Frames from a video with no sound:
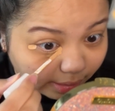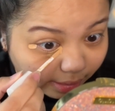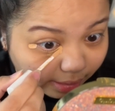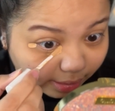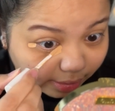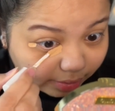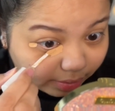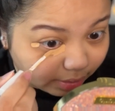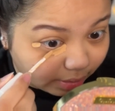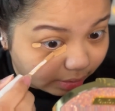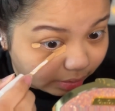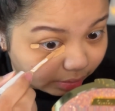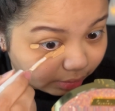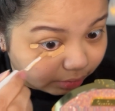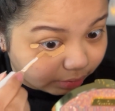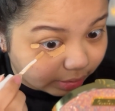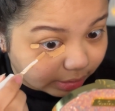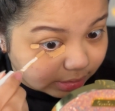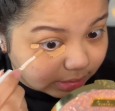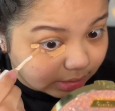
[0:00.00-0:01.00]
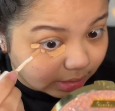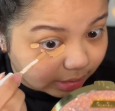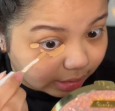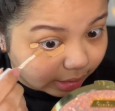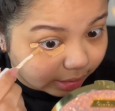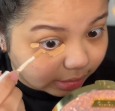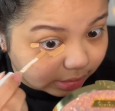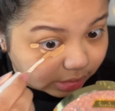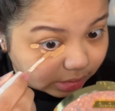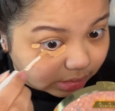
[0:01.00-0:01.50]
and then the rest I
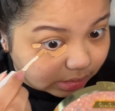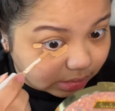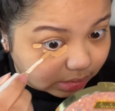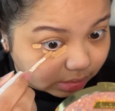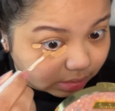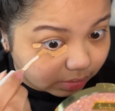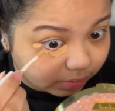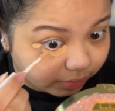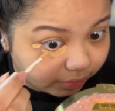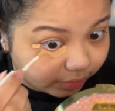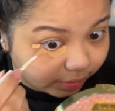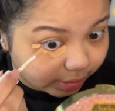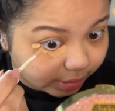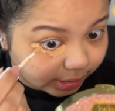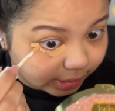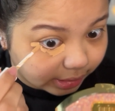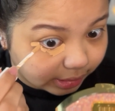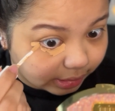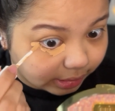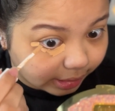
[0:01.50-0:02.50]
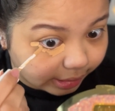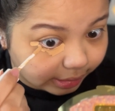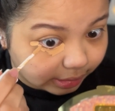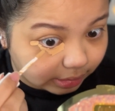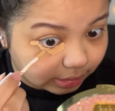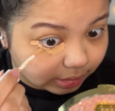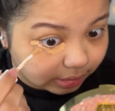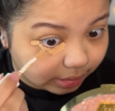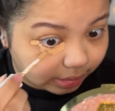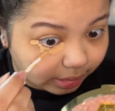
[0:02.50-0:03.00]
kind of just very
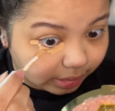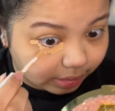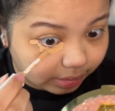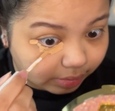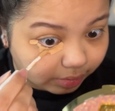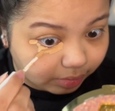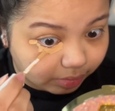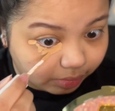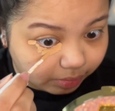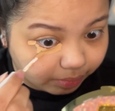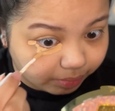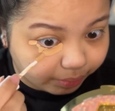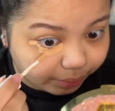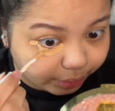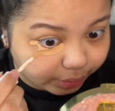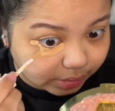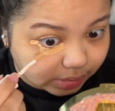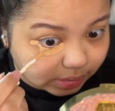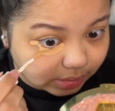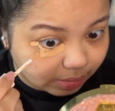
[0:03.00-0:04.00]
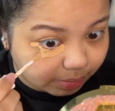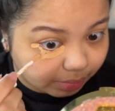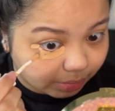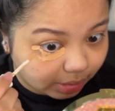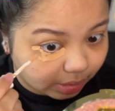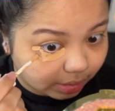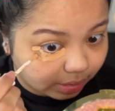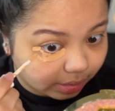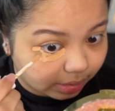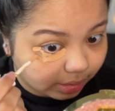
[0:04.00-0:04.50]
lightly put some
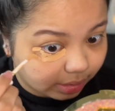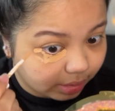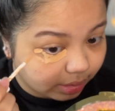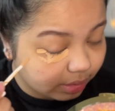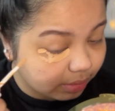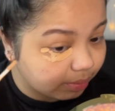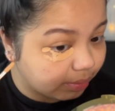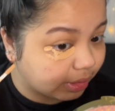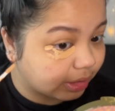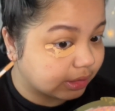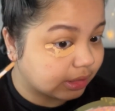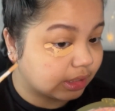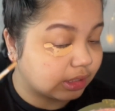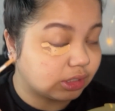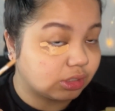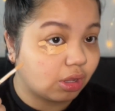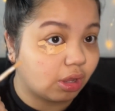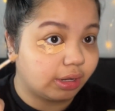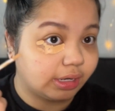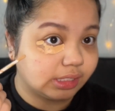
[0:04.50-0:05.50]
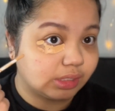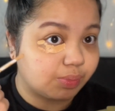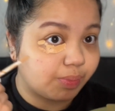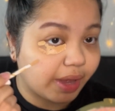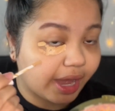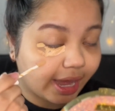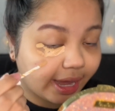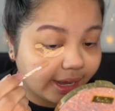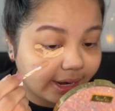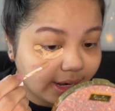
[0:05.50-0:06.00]
there because it's not as
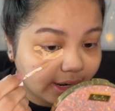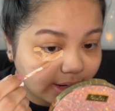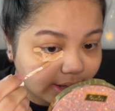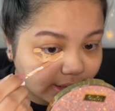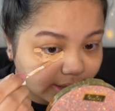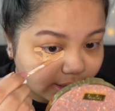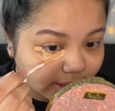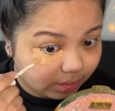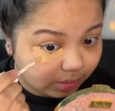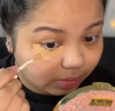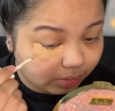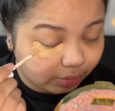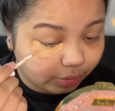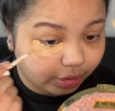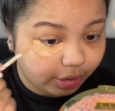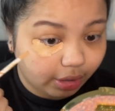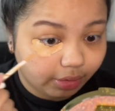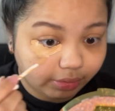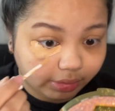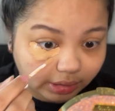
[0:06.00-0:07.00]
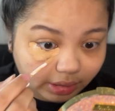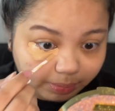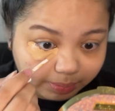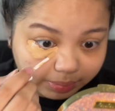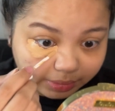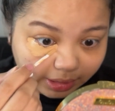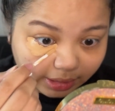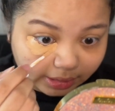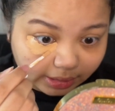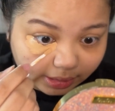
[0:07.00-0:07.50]
bad. We're not really
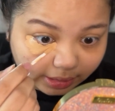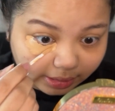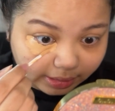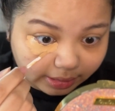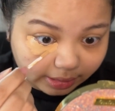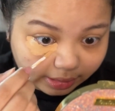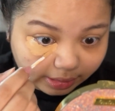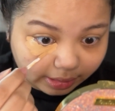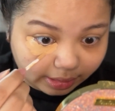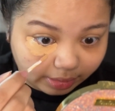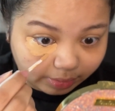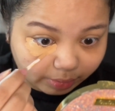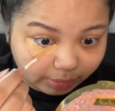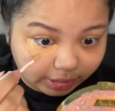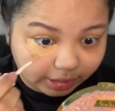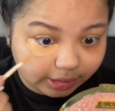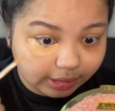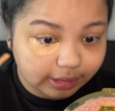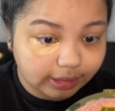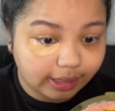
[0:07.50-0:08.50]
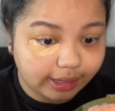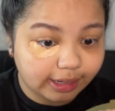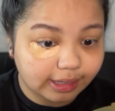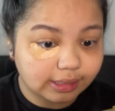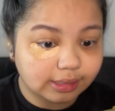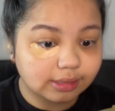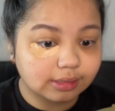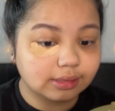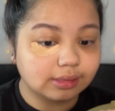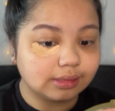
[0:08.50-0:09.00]
blending it in yet. We're gonna let
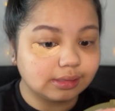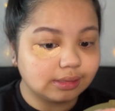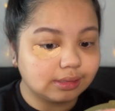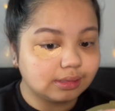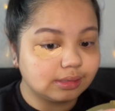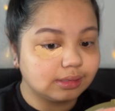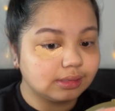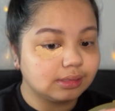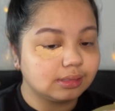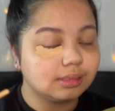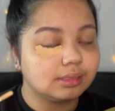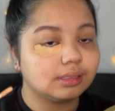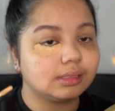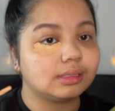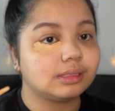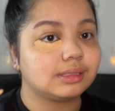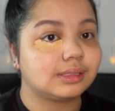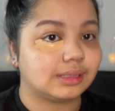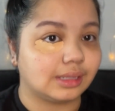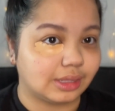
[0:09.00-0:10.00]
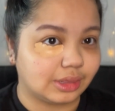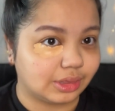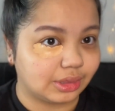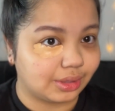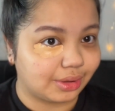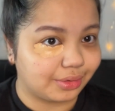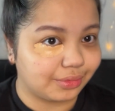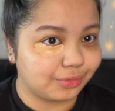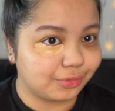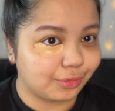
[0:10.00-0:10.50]
it sit
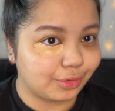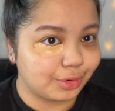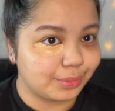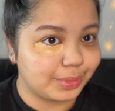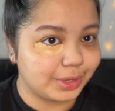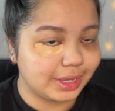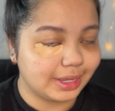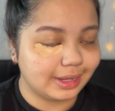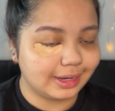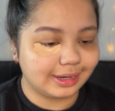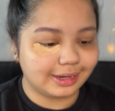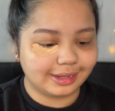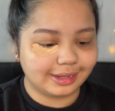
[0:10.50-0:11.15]
there for a bit.